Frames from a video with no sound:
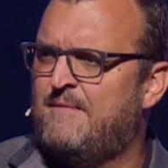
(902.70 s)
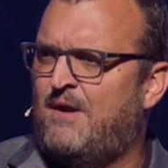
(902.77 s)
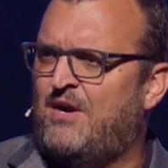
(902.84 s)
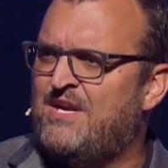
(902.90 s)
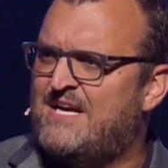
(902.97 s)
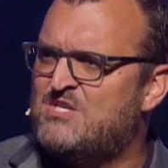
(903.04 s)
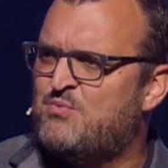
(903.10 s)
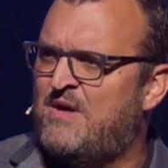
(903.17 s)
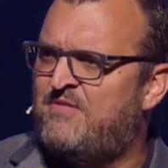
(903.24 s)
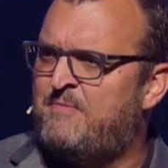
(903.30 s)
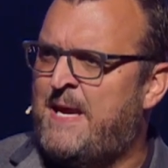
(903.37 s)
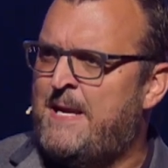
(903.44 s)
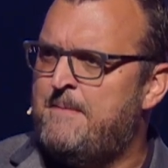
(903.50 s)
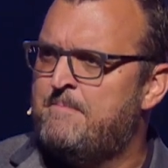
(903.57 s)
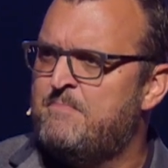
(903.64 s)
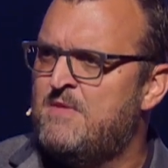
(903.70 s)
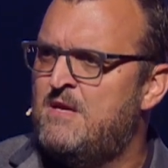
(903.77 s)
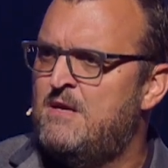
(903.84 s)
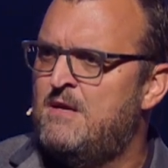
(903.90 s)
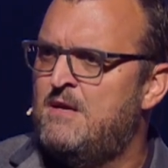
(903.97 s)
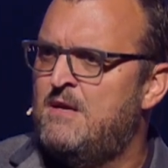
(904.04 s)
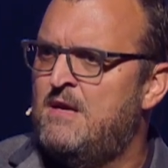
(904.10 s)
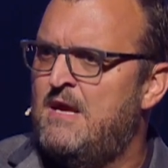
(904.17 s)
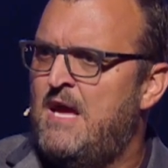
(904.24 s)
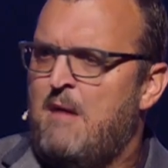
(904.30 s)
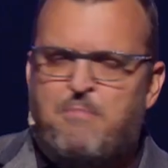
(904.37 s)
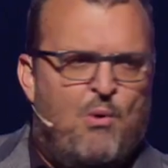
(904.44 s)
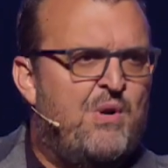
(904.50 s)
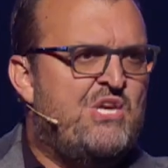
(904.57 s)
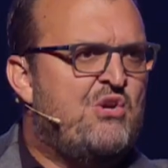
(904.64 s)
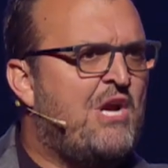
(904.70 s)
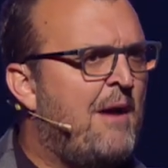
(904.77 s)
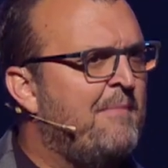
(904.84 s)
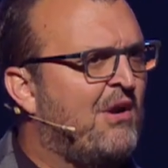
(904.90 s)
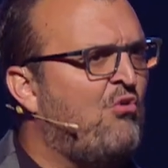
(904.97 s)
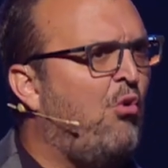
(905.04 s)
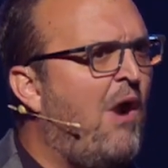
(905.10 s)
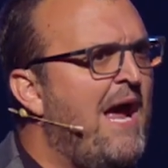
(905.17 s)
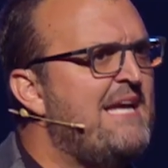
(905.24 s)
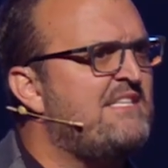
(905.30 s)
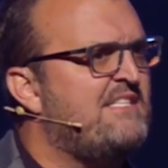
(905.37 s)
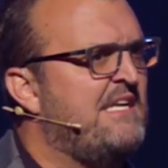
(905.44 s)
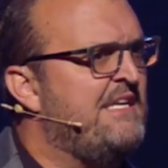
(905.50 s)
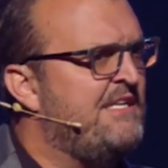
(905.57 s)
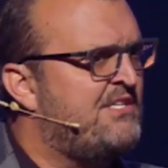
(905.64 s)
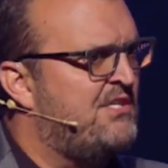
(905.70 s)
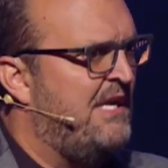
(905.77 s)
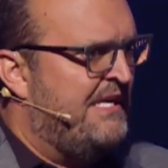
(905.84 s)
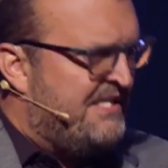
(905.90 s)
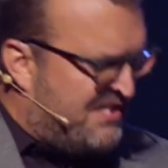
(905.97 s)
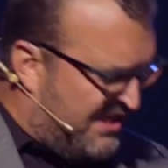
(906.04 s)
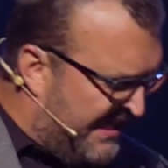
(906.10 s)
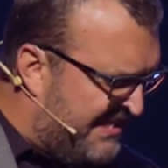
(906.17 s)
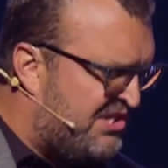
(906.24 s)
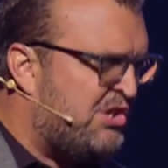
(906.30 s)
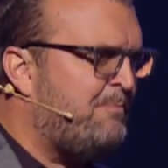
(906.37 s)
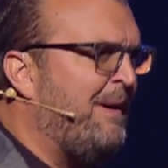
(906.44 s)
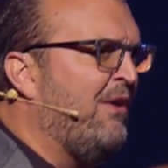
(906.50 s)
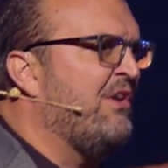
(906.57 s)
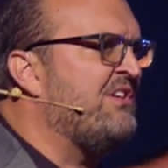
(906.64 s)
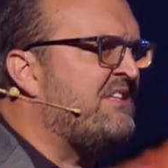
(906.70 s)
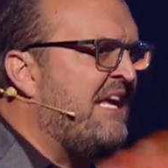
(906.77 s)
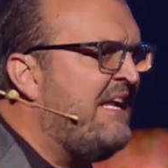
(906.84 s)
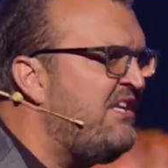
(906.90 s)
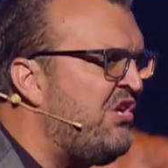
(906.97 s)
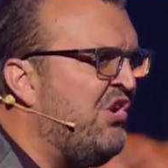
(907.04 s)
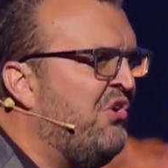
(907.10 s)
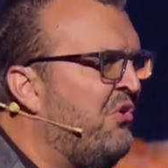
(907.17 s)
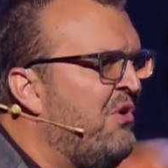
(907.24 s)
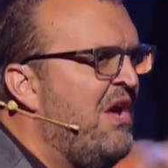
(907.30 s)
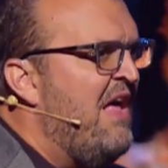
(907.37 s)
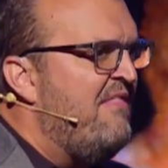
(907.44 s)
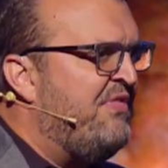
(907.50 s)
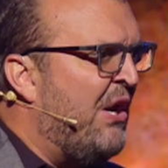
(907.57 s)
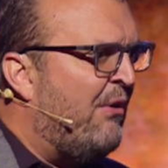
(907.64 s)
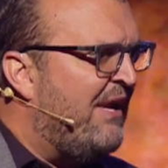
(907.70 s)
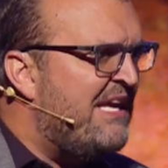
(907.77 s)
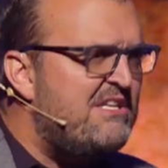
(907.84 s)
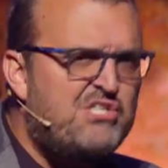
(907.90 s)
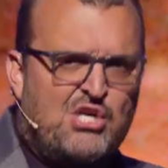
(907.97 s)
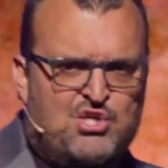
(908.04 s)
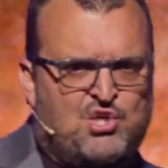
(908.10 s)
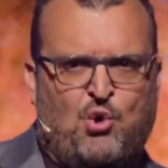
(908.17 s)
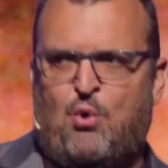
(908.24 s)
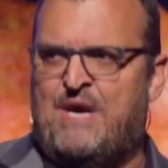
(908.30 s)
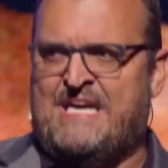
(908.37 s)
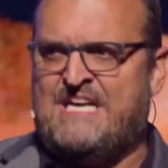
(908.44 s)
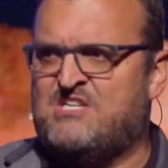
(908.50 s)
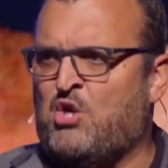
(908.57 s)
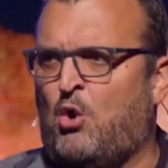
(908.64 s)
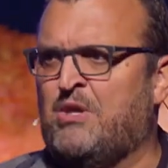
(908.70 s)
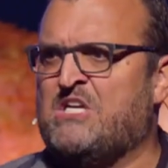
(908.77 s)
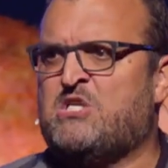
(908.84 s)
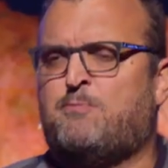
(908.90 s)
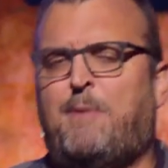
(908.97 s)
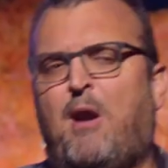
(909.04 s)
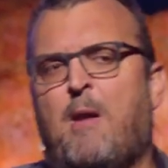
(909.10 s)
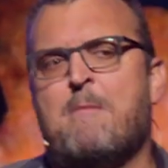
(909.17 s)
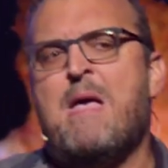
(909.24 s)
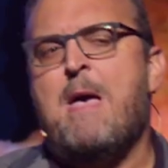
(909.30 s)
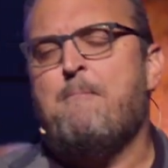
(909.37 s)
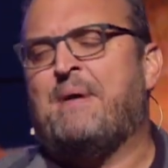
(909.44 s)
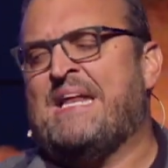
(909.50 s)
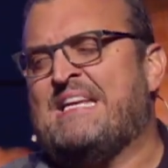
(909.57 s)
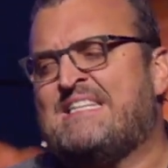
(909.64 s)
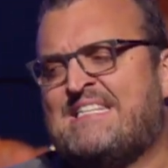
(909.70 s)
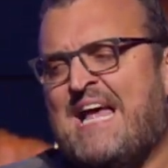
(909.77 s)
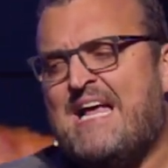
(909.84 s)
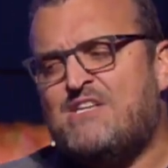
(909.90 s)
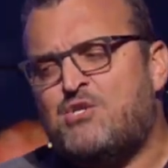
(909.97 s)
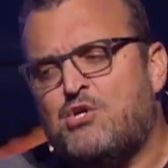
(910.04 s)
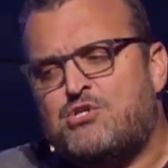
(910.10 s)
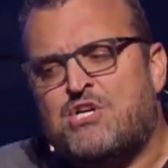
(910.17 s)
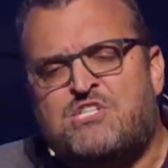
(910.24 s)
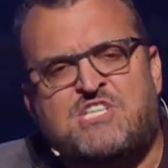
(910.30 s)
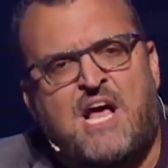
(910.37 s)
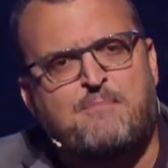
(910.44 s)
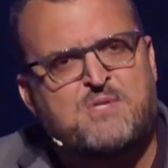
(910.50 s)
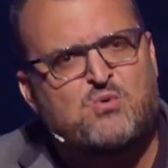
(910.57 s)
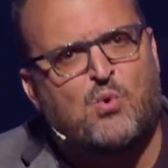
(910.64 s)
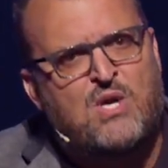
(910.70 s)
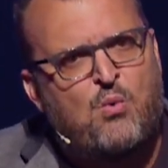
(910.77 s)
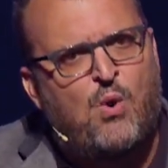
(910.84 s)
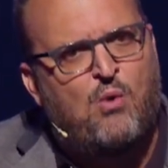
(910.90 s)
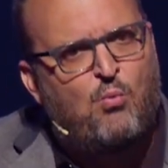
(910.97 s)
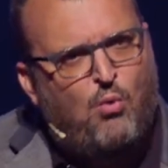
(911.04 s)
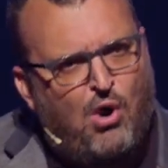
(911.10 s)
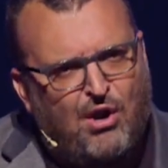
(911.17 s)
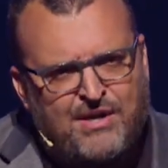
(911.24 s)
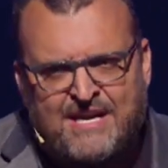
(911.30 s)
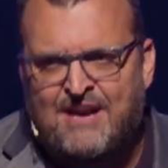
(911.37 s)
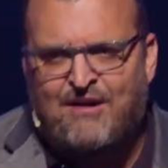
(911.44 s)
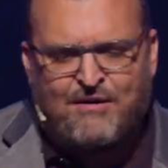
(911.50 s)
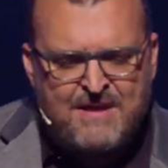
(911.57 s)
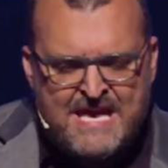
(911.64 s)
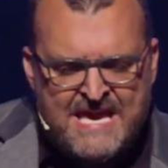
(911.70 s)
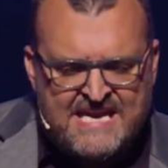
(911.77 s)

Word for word: Are you guys with me? But when you come to Christ and his, and his, Spirit is in you, there is a joy, His Holy Spirit. But He says there's a subsequent work here.